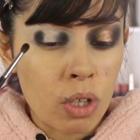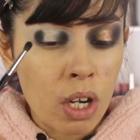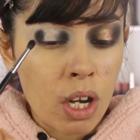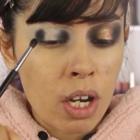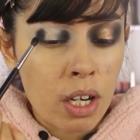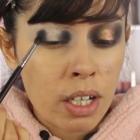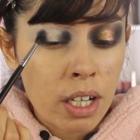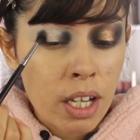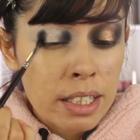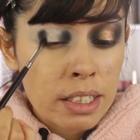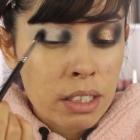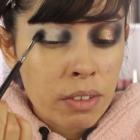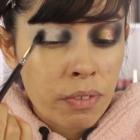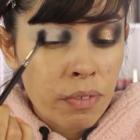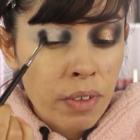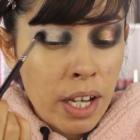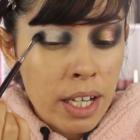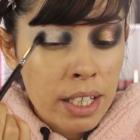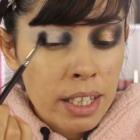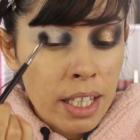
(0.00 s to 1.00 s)
wrong, is the
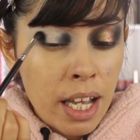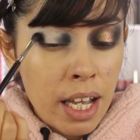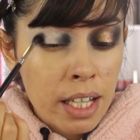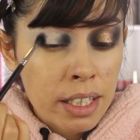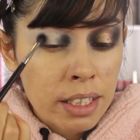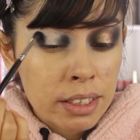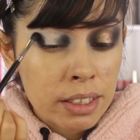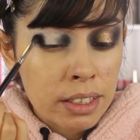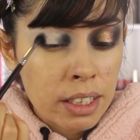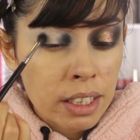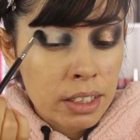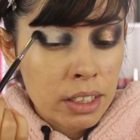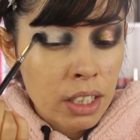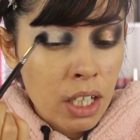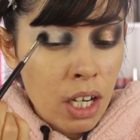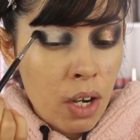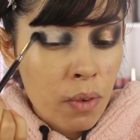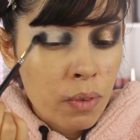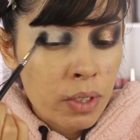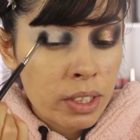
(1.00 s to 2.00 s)
fact that
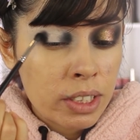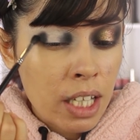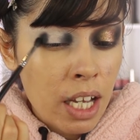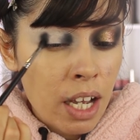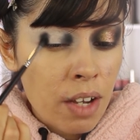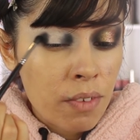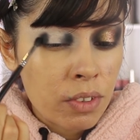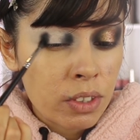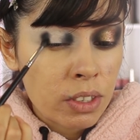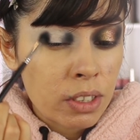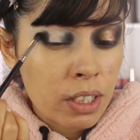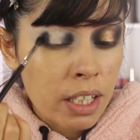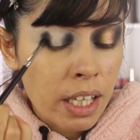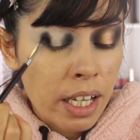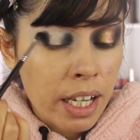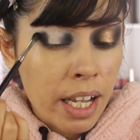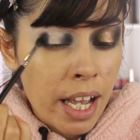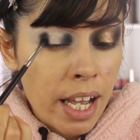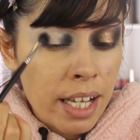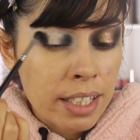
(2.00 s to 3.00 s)
Anastasia always has
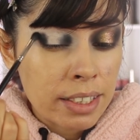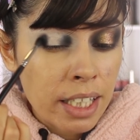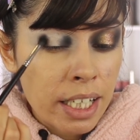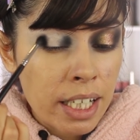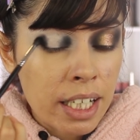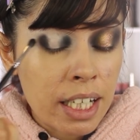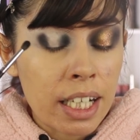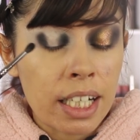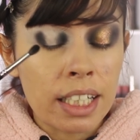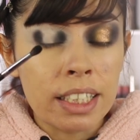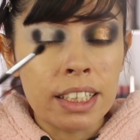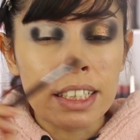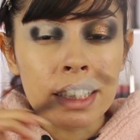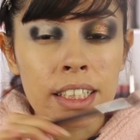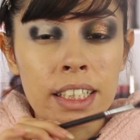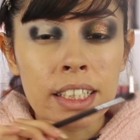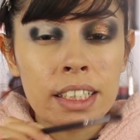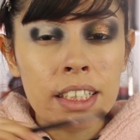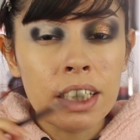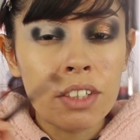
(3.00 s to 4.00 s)
like a
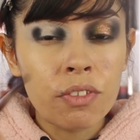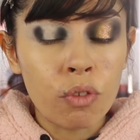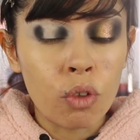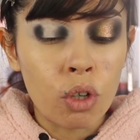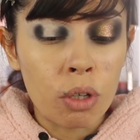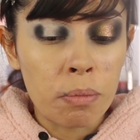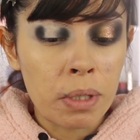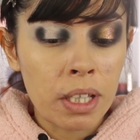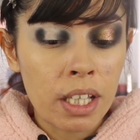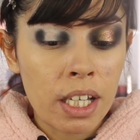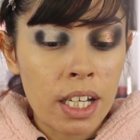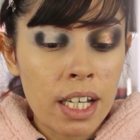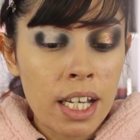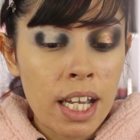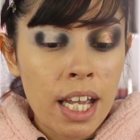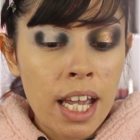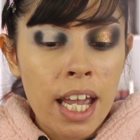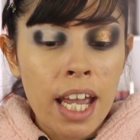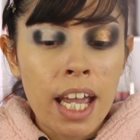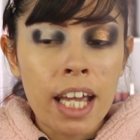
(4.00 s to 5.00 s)
consistent formula,
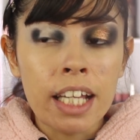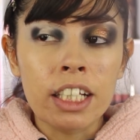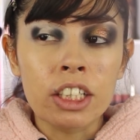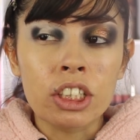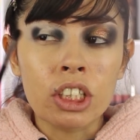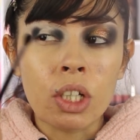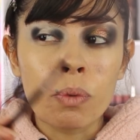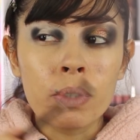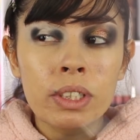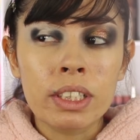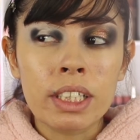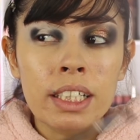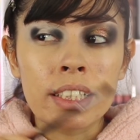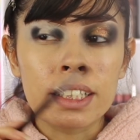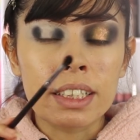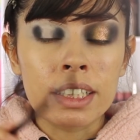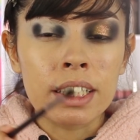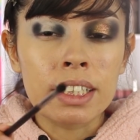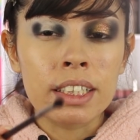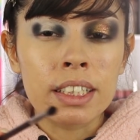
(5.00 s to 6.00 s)
and it's always
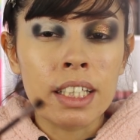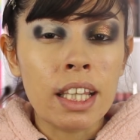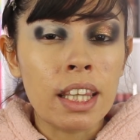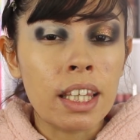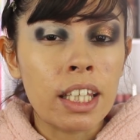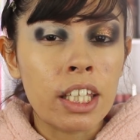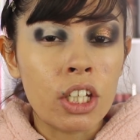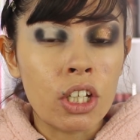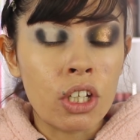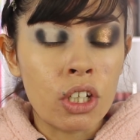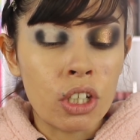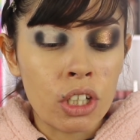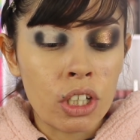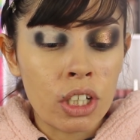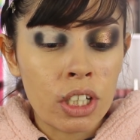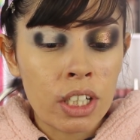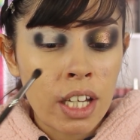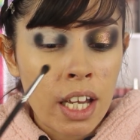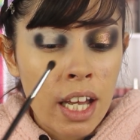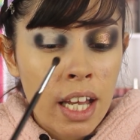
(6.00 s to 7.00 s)
consistently
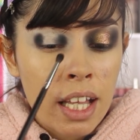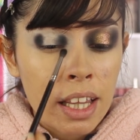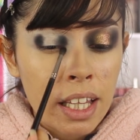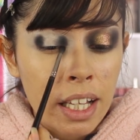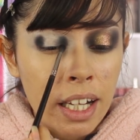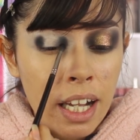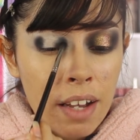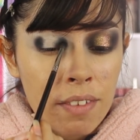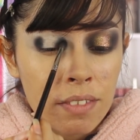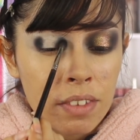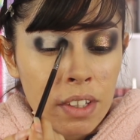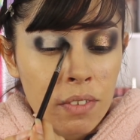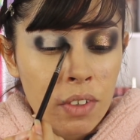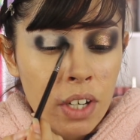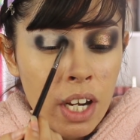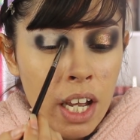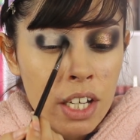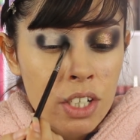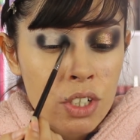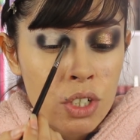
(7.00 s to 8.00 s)
good. Like, I've
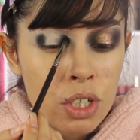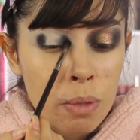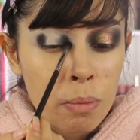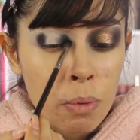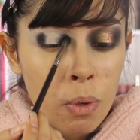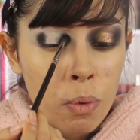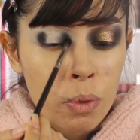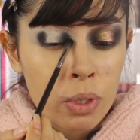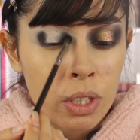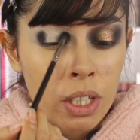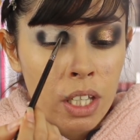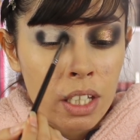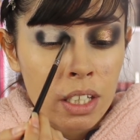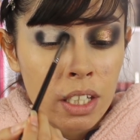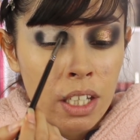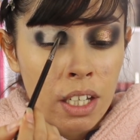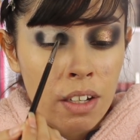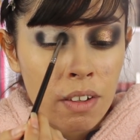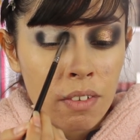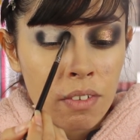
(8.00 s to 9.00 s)
never had trouble with
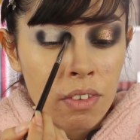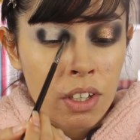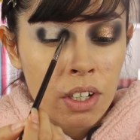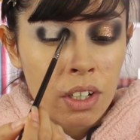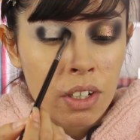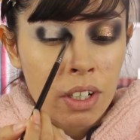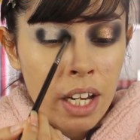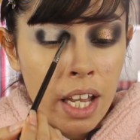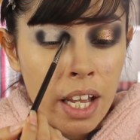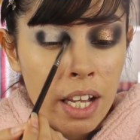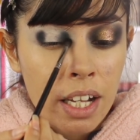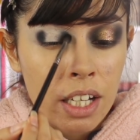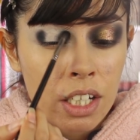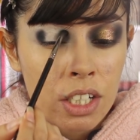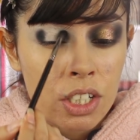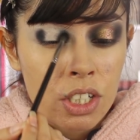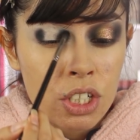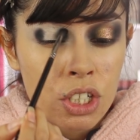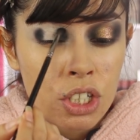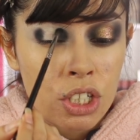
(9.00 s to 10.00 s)
any of their like
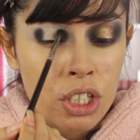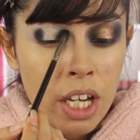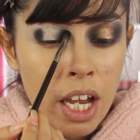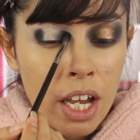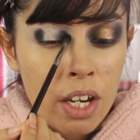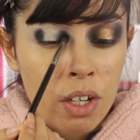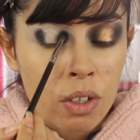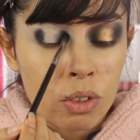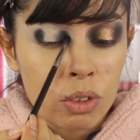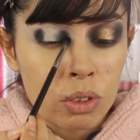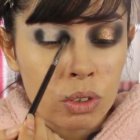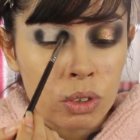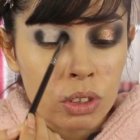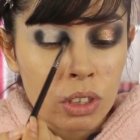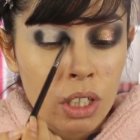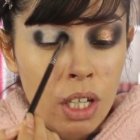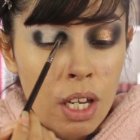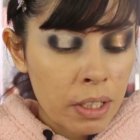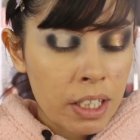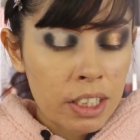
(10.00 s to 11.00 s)

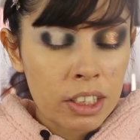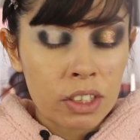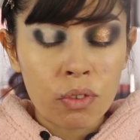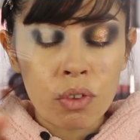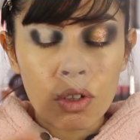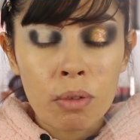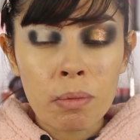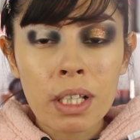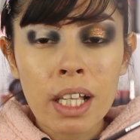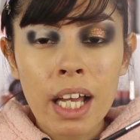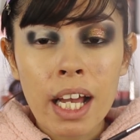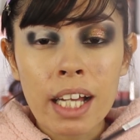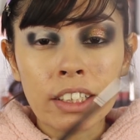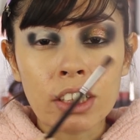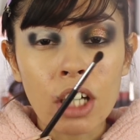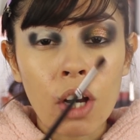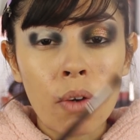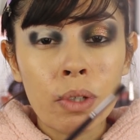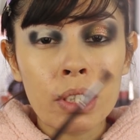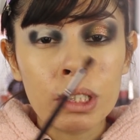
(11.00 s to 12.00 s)
shadows because the formula
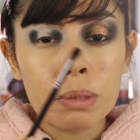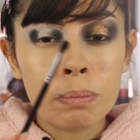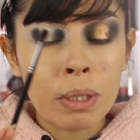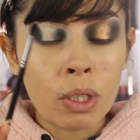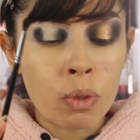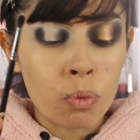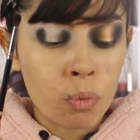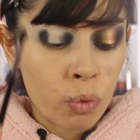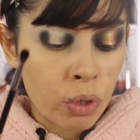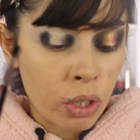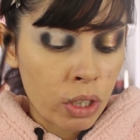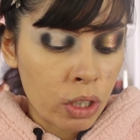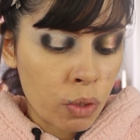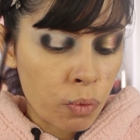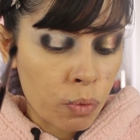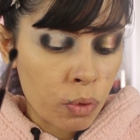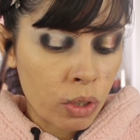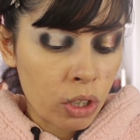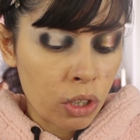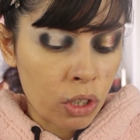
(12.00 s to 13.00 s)
has always been
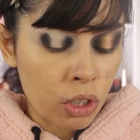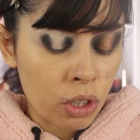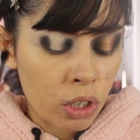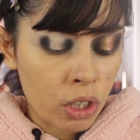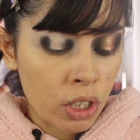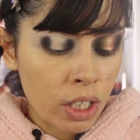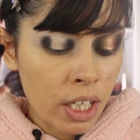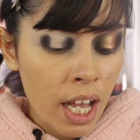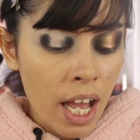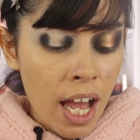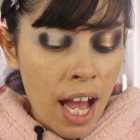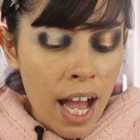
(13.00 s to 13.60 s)
really good.